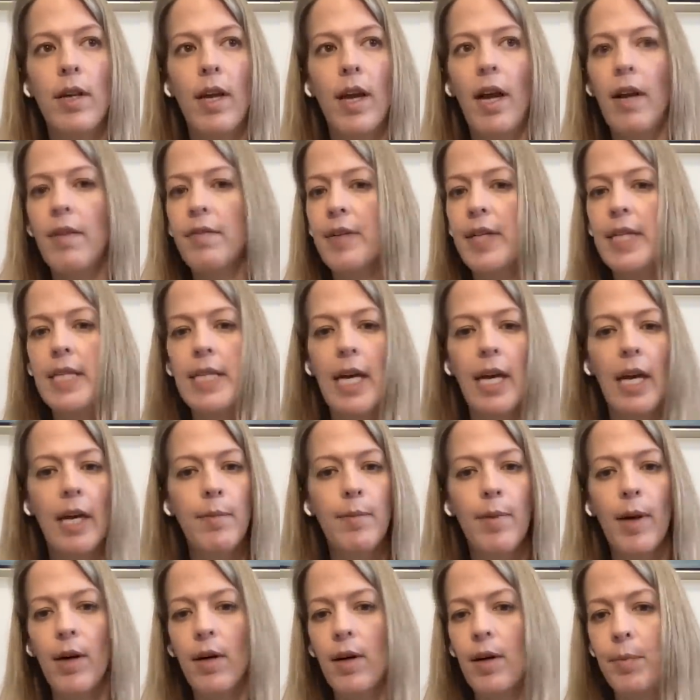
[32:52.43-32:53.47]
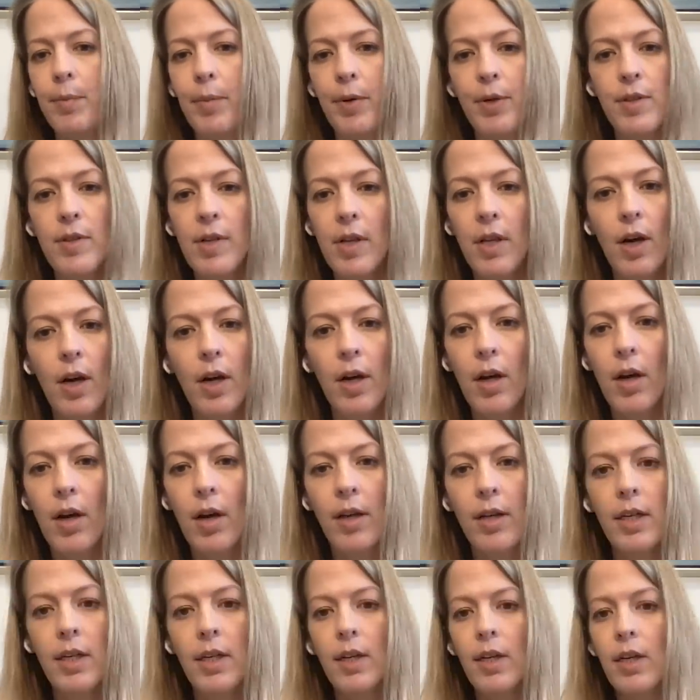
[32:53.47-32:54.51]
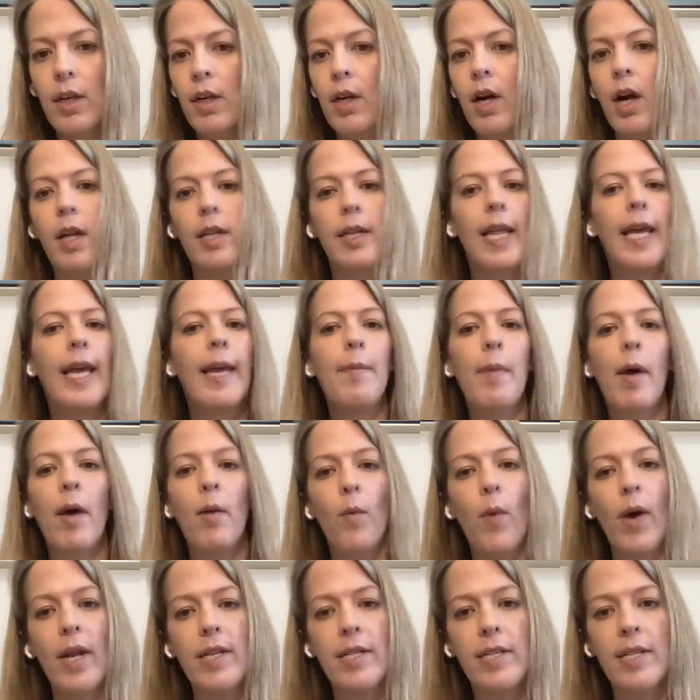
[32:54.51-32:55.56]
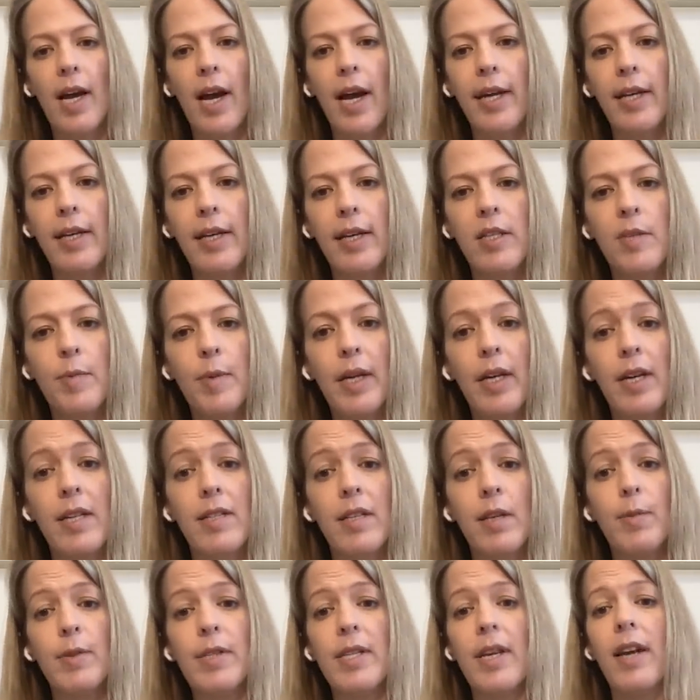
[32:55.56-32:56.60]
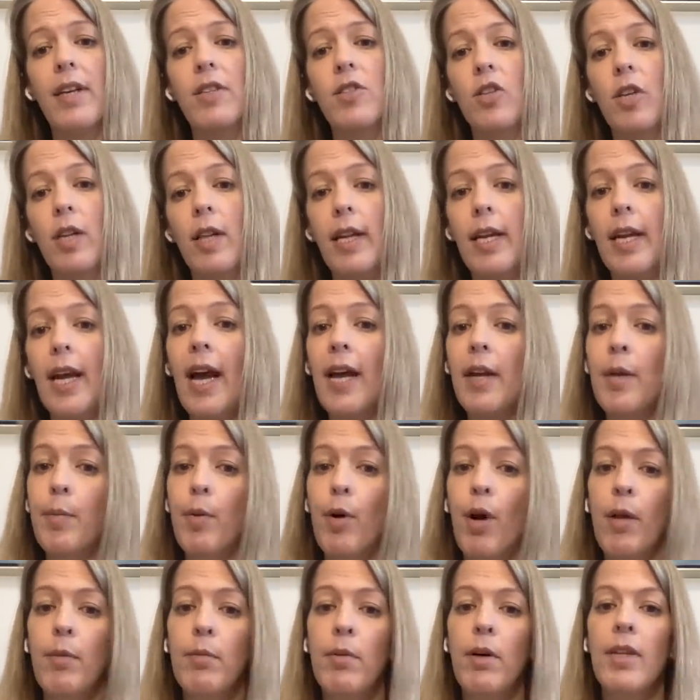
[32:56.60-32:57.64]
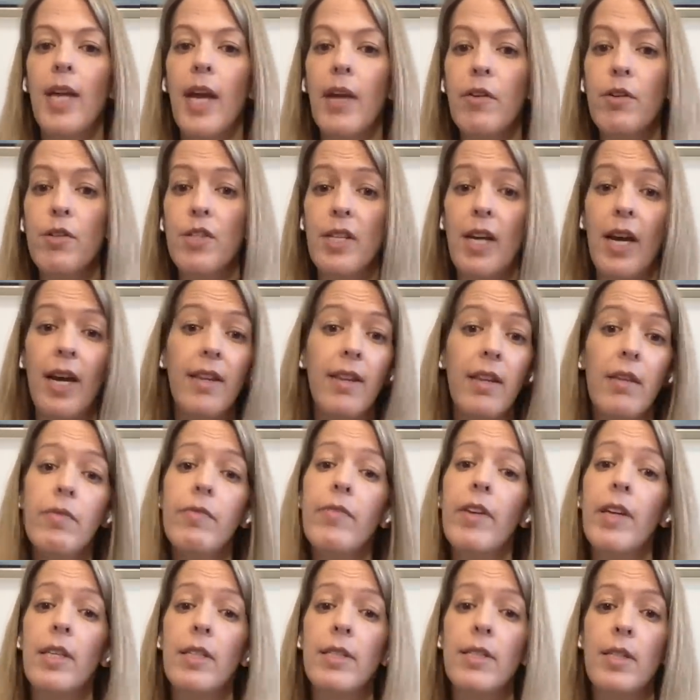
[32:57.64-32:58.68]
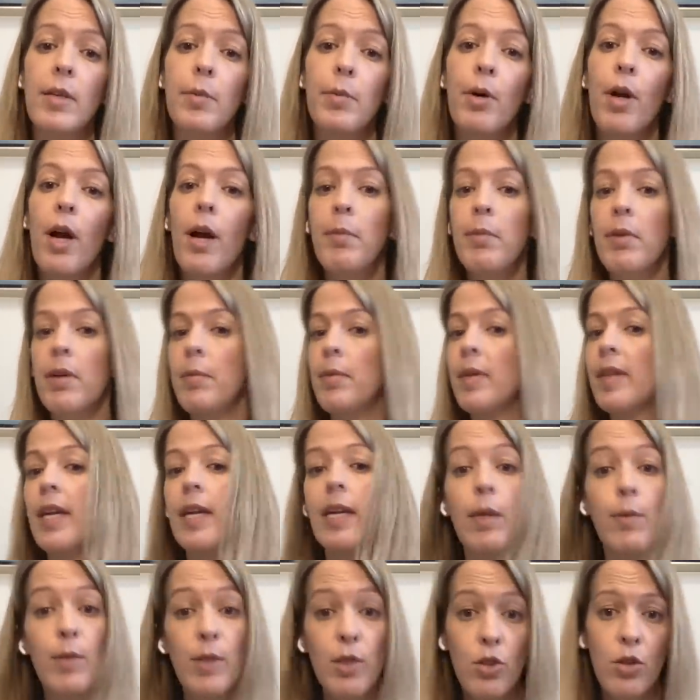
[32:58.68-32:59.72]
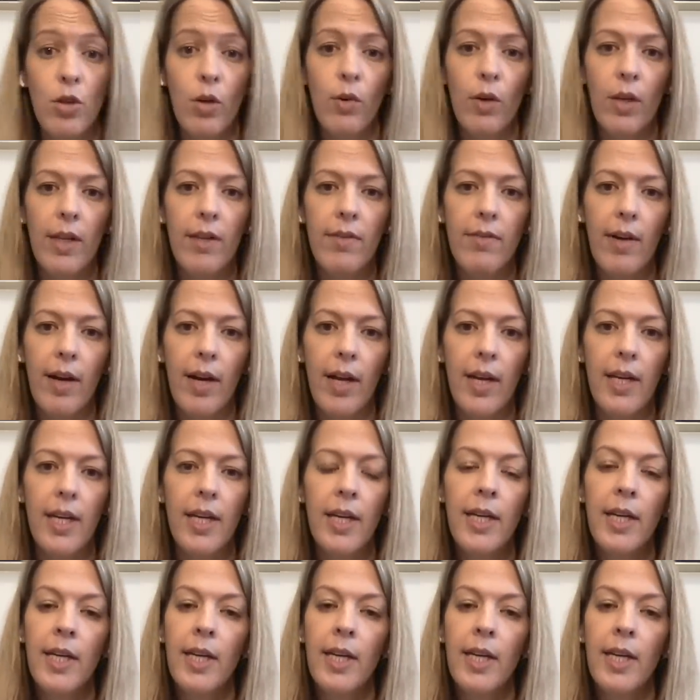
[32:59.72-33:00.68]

Every time a person got lame on one side, and it's because he was actually had a problem on the other side. They fixed the problem, and then he was totally fine.